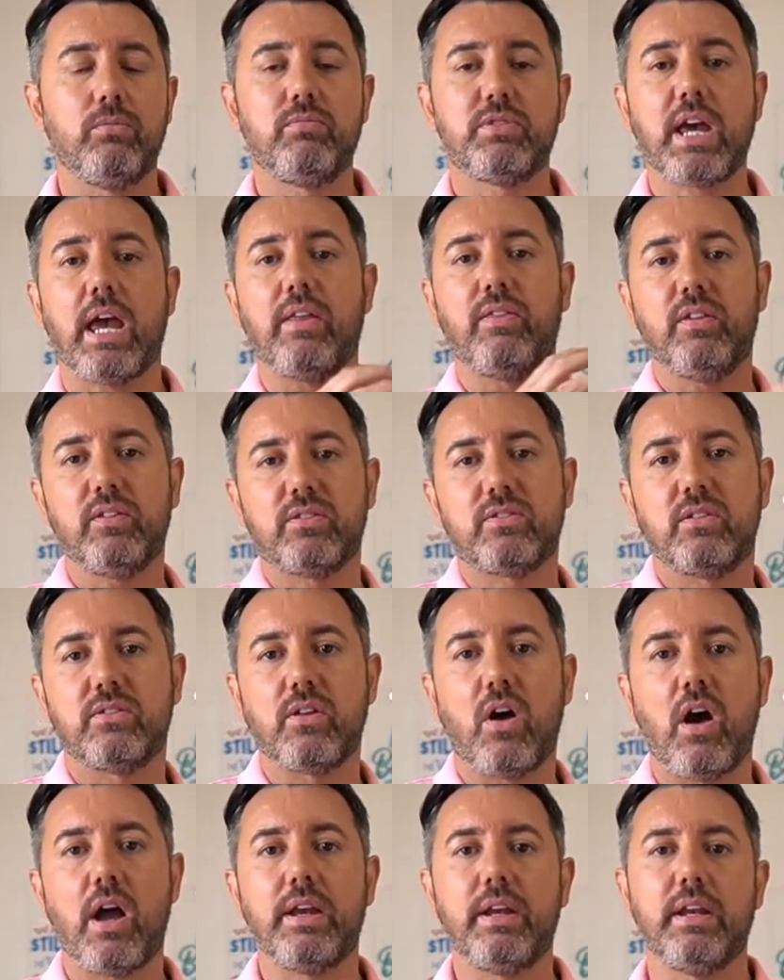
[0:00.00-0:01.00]
take this
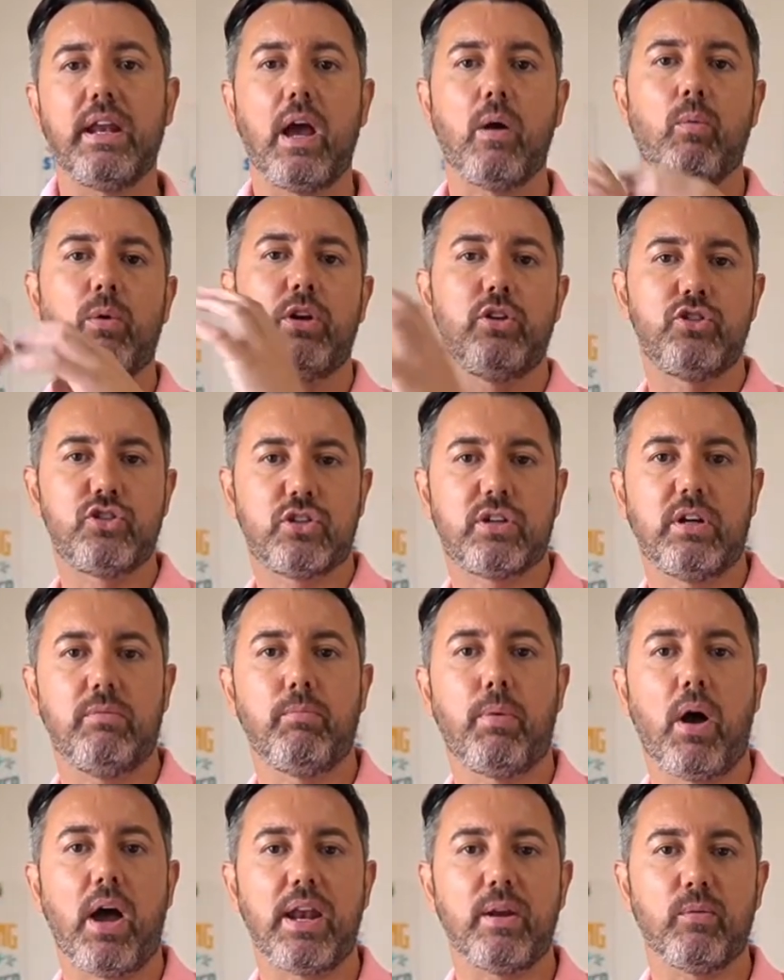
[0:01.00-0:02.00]
design and now want to
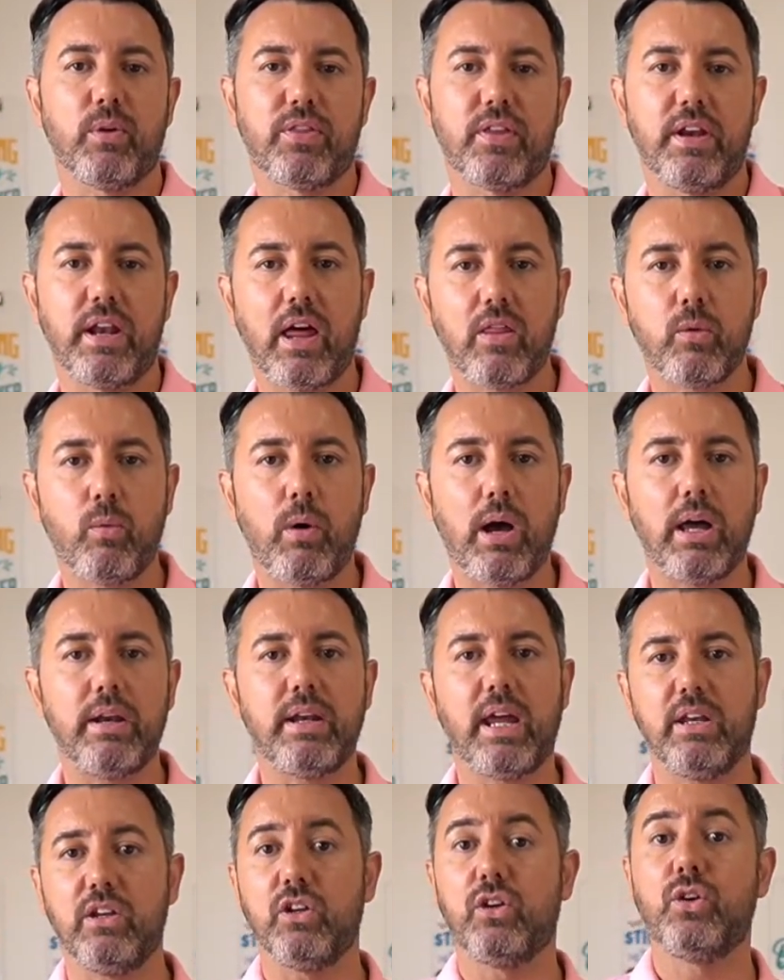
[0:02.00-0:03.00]
combine it with another
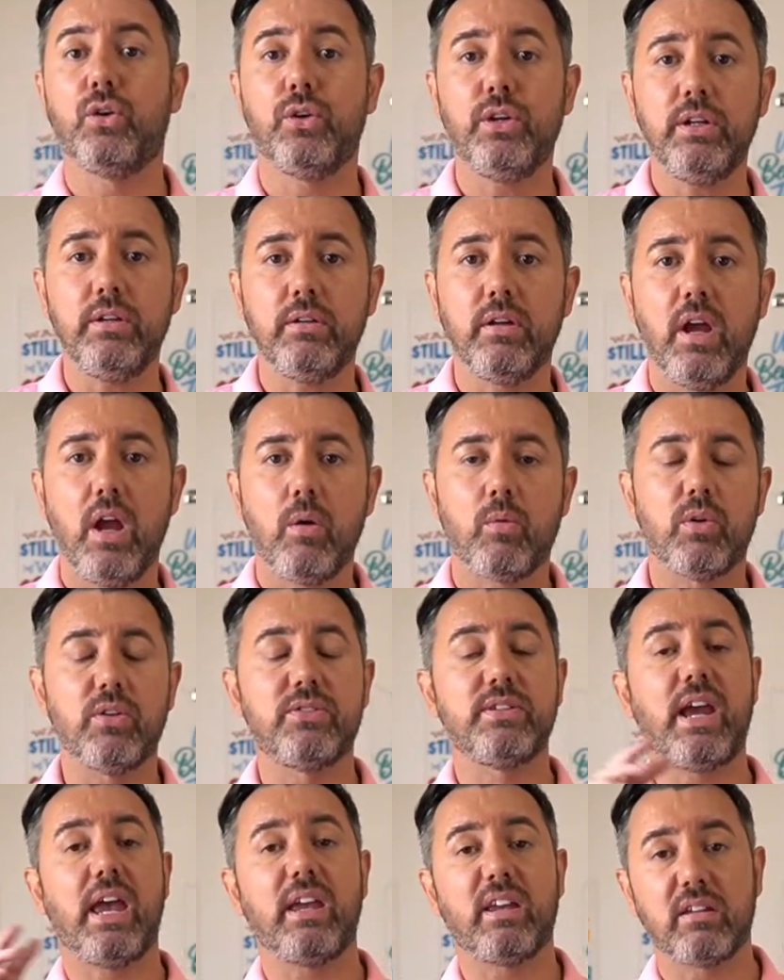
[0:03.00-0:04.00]
one, and you couldn't,
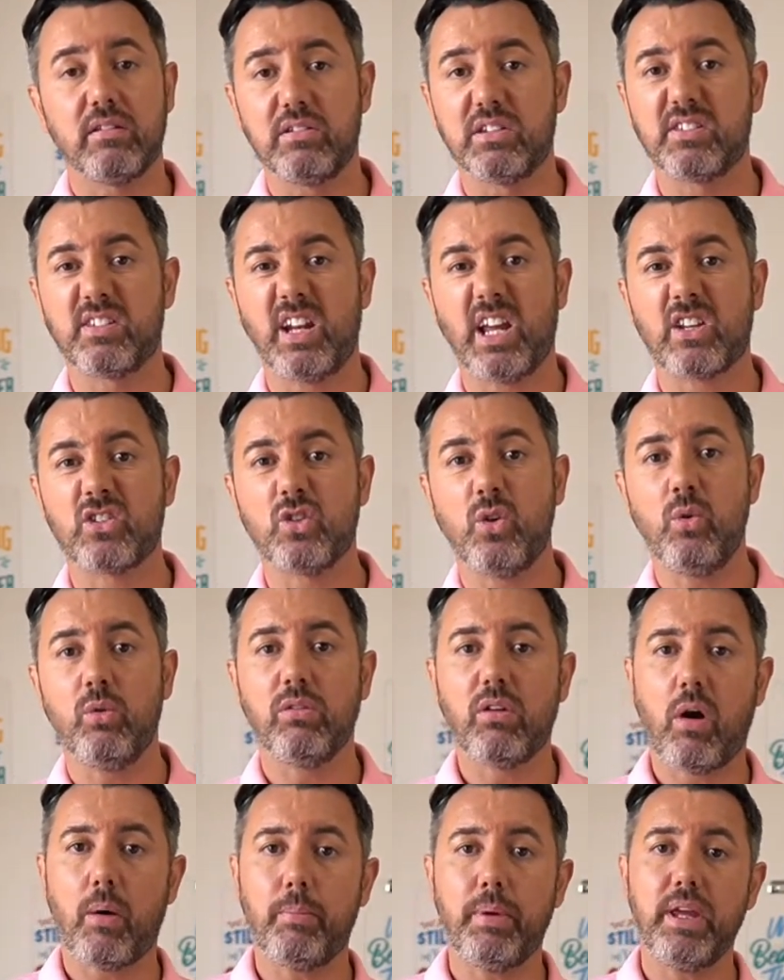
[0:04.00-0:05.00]
whereas now you can select
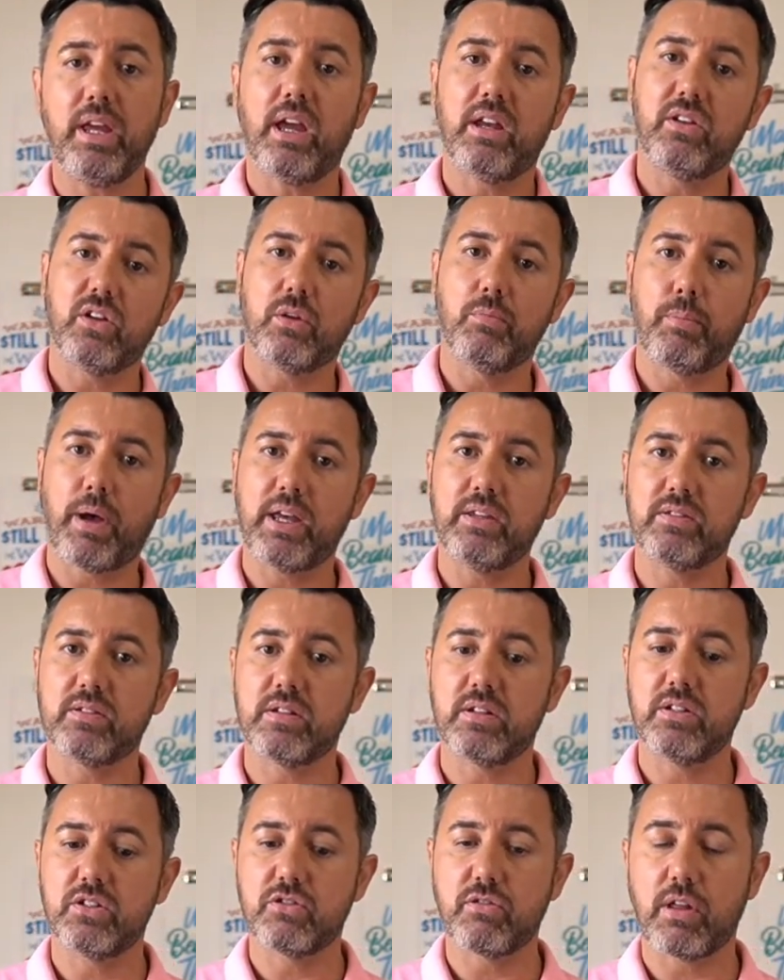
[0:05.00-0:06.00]
all, copy, and you can paste
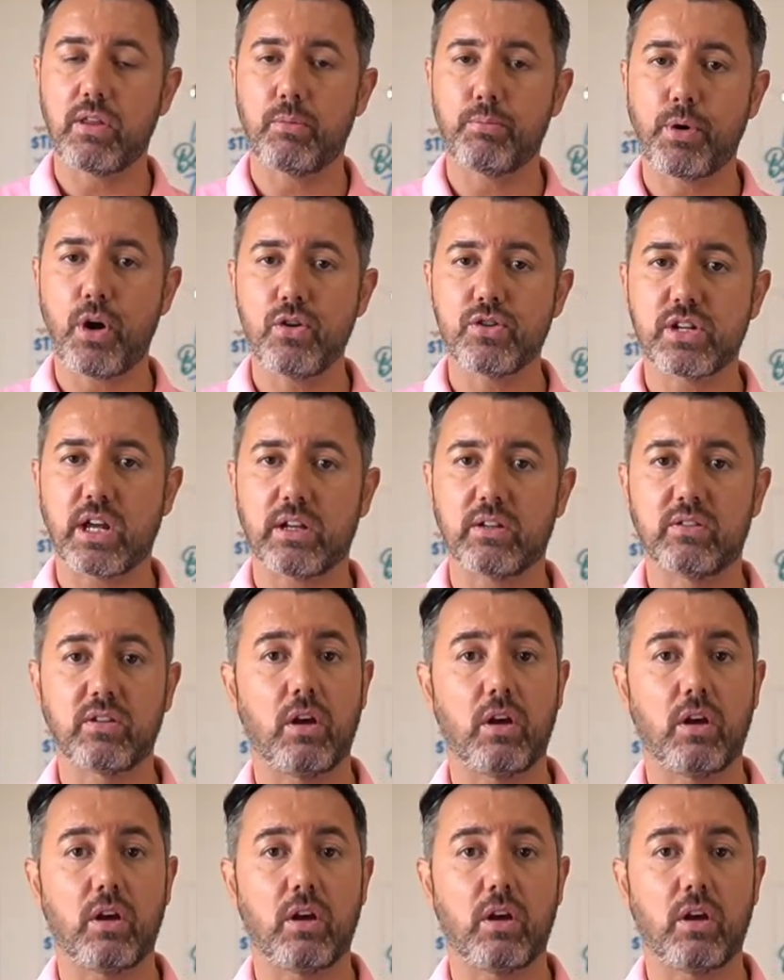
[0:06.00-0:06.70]
it into your other project.